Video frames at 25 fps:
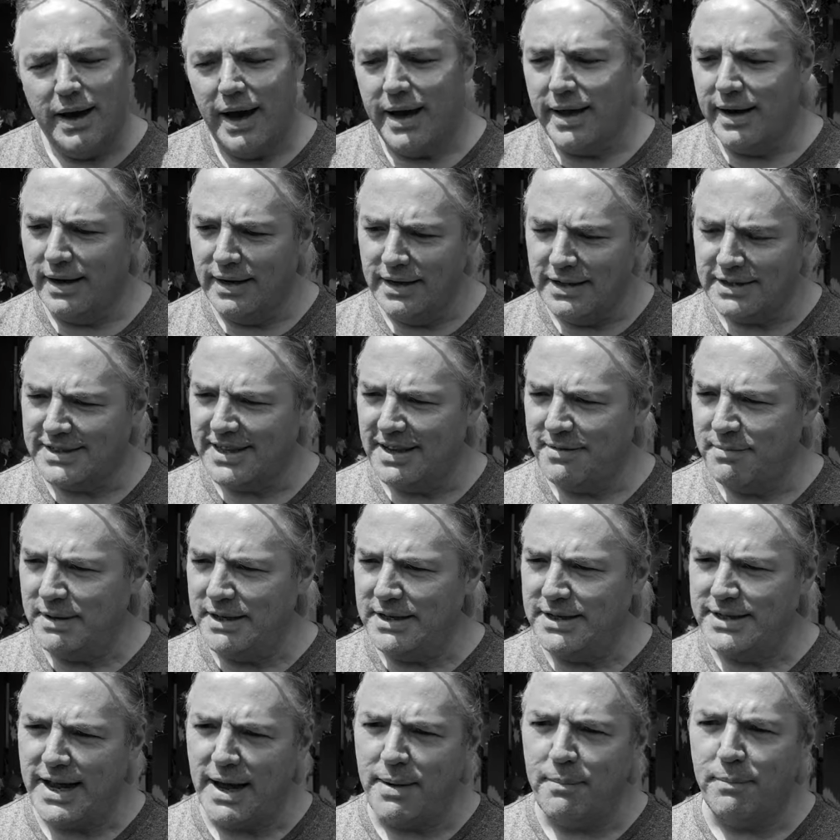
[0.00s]
And unless they've
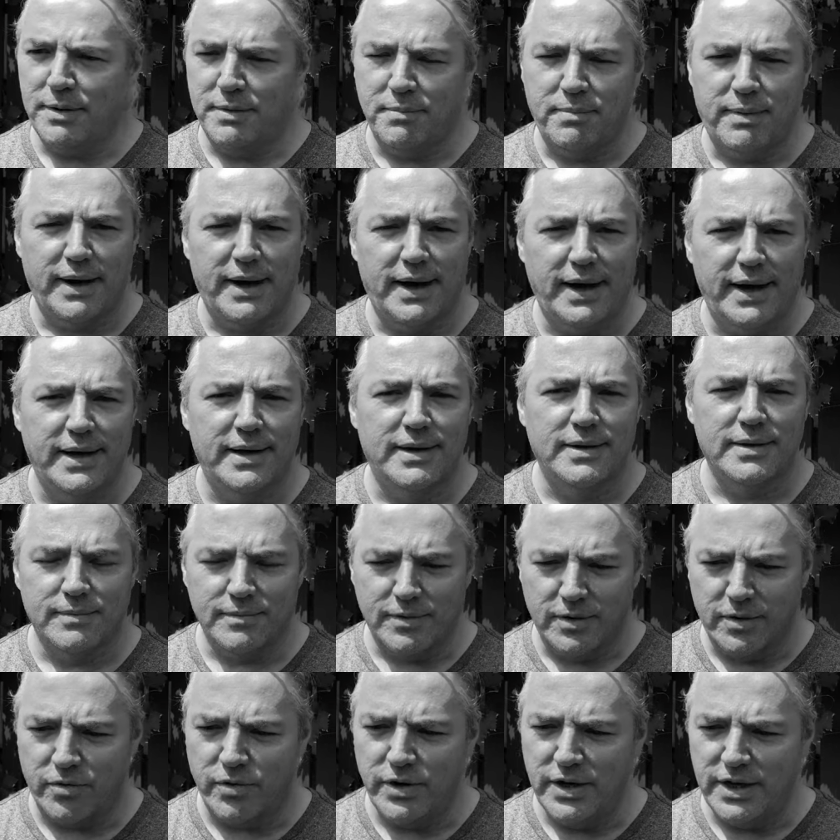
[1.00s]
been tampered by
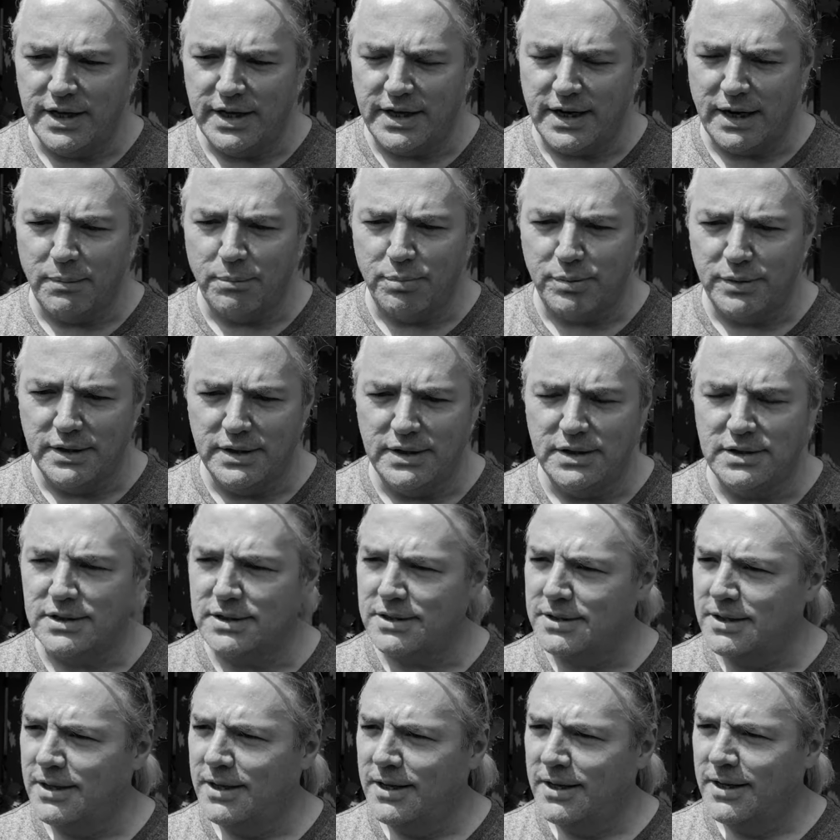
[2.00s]
greedy
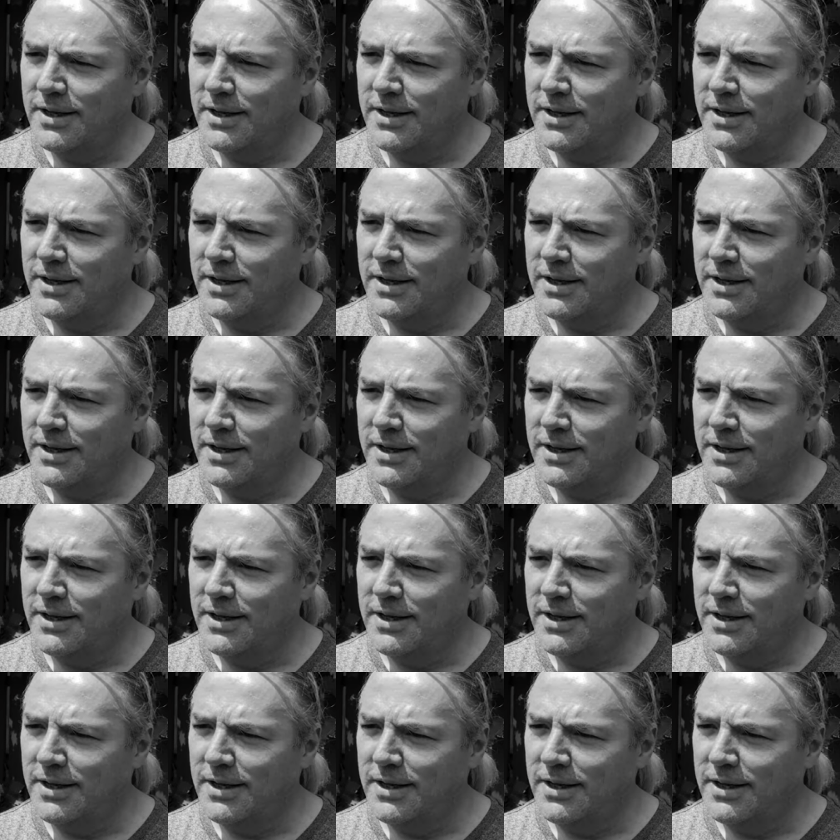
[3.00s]
companies,